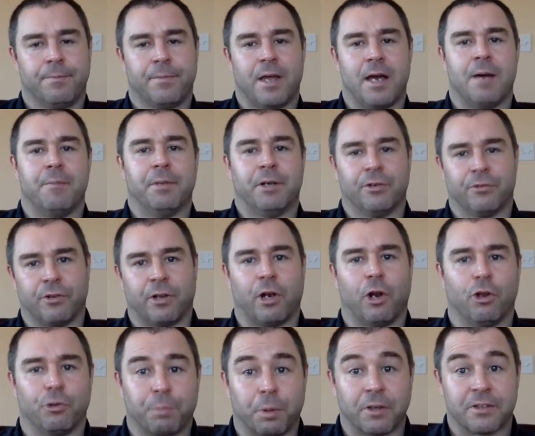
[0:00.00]
And because of the
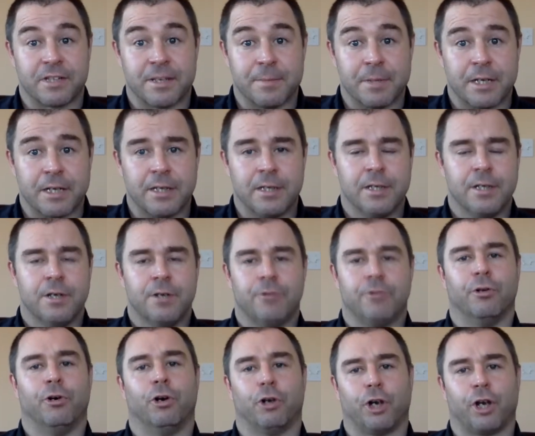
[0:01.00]
close proximity,
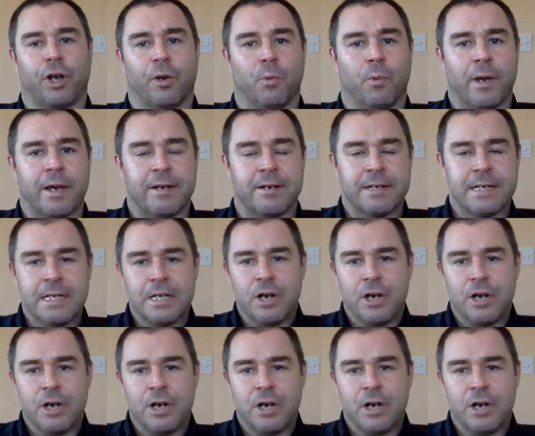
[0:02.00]
the hooker can wait.